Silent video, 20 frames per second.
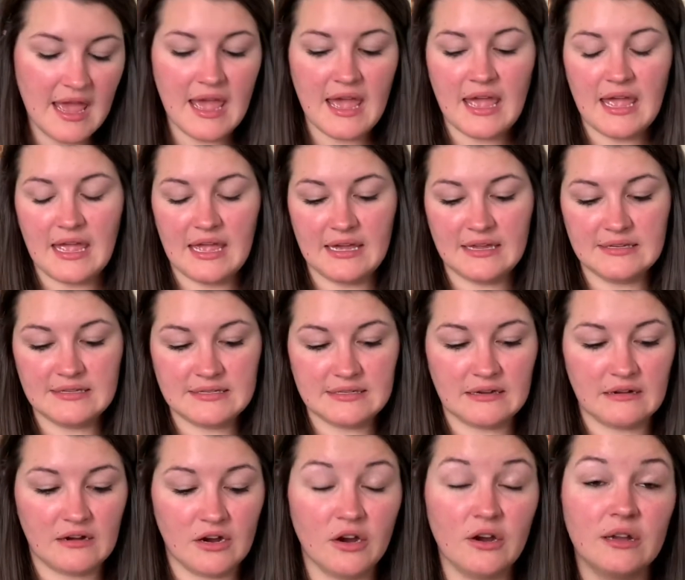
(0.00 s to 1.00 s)
and
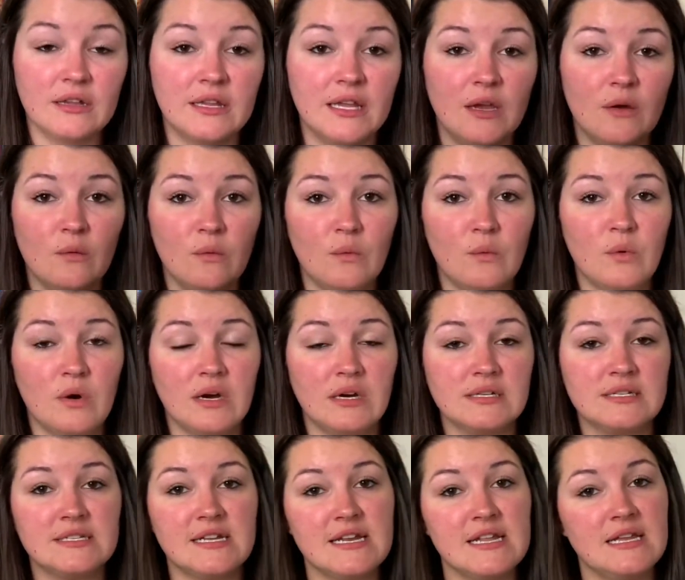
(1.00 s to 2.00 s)
currently we're
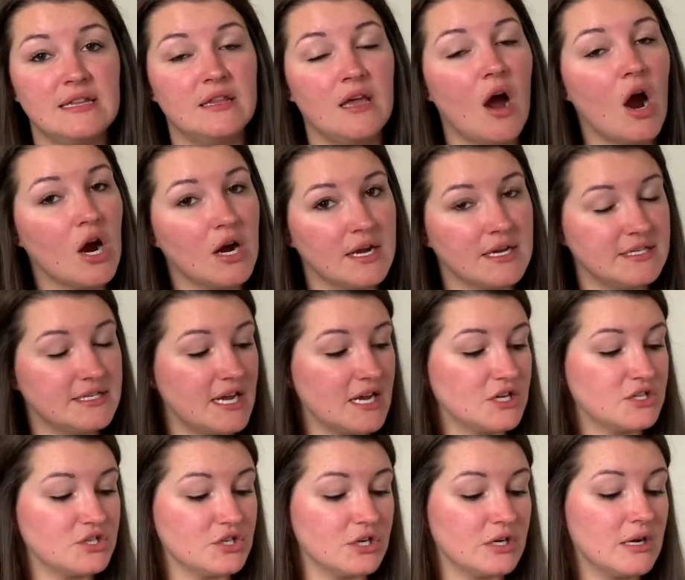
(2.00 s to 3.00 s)
studying the
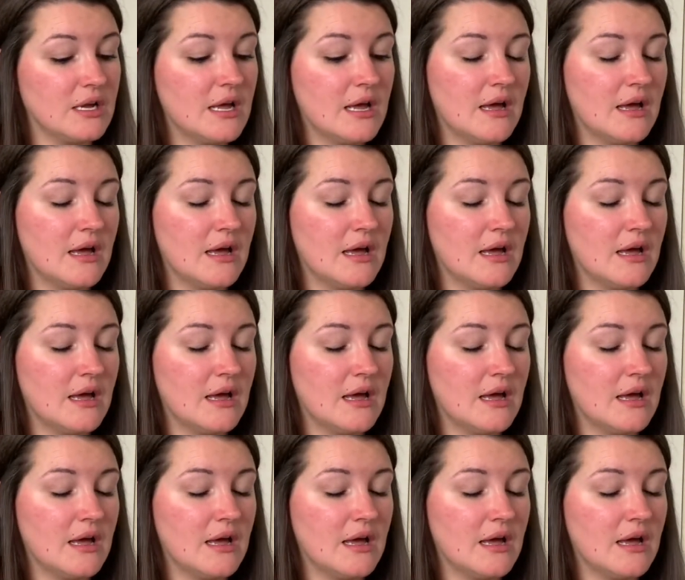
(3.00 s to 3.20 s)
architecture.